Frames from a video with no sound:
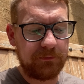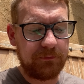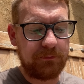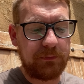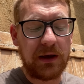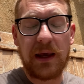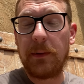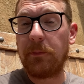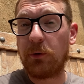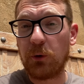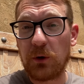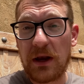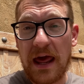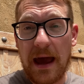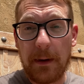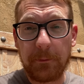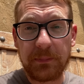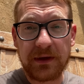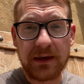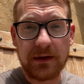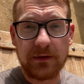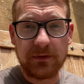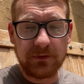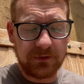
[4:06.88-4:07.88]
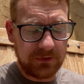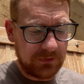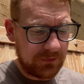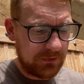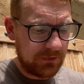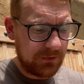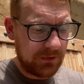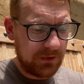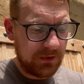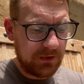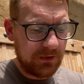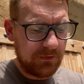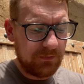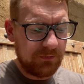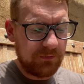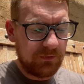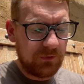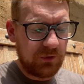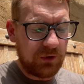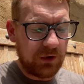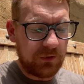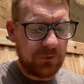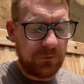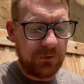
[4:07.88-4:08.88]
paper napkins.
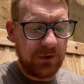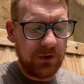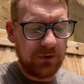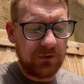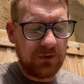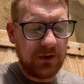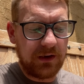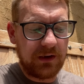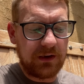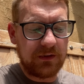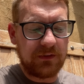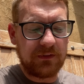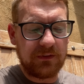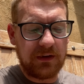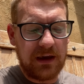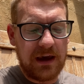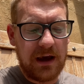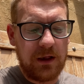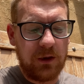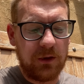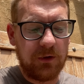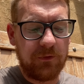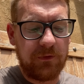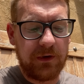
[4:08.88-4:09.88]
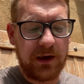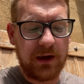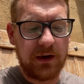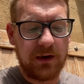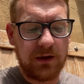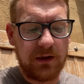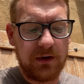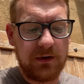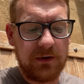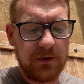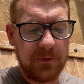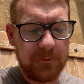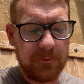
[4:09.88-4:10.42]
Just feels like it's elevated.